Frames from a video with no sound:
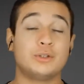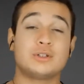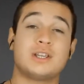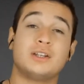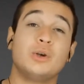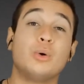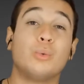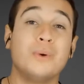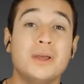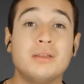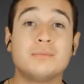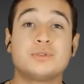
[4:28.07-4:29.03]
There's like no
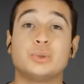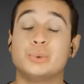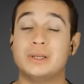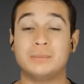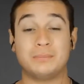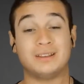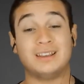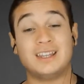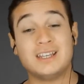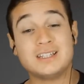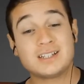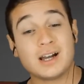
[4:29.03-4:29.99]
rhythm to it.
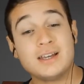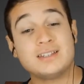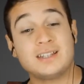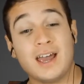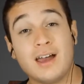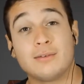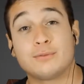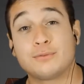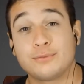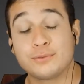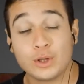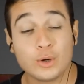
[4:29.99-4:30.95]
These guys have
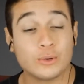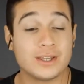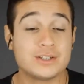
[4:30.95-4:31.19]
flow.